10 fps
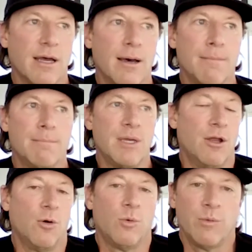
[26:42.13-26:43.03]
Um, you
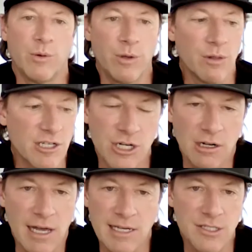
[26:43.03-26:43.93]
know, we, when we launched our
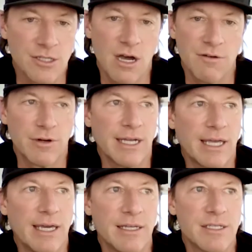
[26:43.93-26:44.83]
glasses offering a
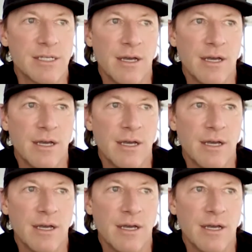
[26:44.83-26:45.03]
kit,